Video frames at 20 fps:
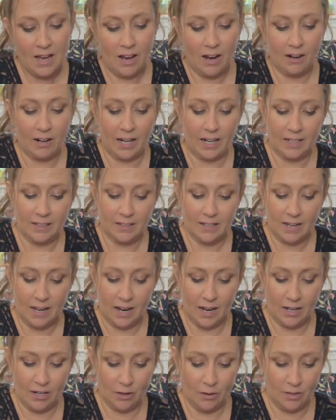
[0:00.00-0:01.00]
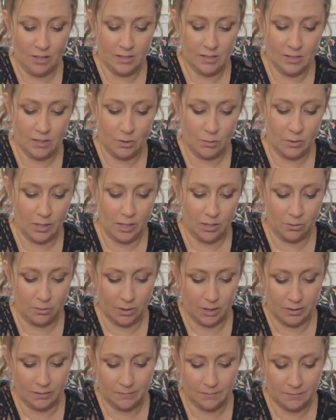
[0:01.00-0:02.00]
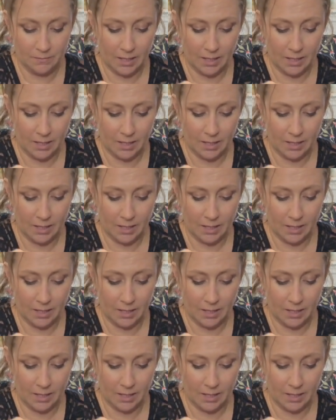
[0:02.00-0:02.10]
All right, I know this is a weird one.